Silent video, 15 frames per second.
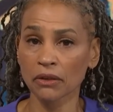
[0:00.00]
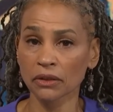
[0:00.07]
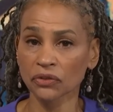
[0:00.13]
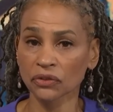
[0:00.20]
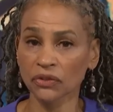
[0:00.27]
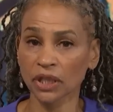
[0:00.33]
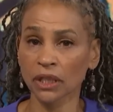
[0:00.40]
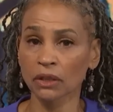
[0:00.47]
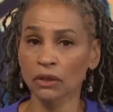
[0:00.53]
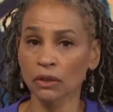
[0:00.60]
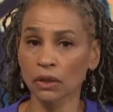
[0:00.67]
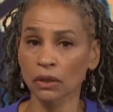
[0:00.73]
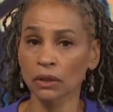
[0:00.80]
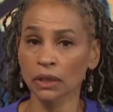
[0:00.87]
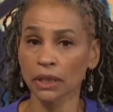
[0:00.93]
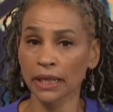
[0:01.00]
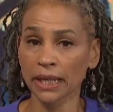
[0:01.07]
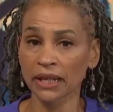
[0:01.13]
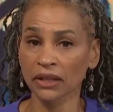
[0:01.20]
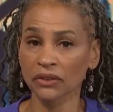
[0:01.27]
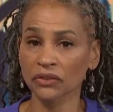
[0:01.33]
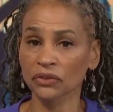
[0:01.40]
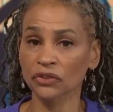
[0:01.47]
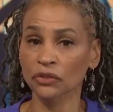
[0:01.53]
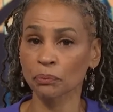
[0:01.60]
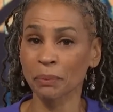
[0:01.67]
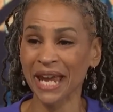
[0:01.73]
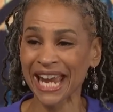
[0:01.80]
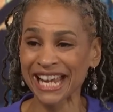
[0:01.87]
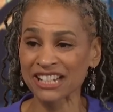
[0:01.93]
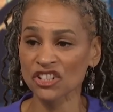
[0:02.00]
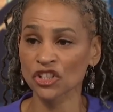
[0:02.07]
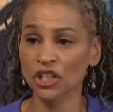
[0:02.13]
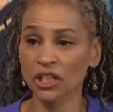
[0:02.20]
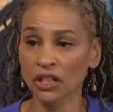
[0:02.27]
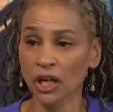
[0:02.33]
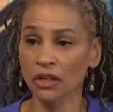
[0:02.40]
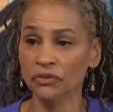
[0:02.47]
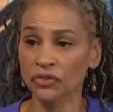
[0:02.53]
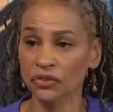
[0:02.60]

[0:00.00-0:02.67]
single expansion of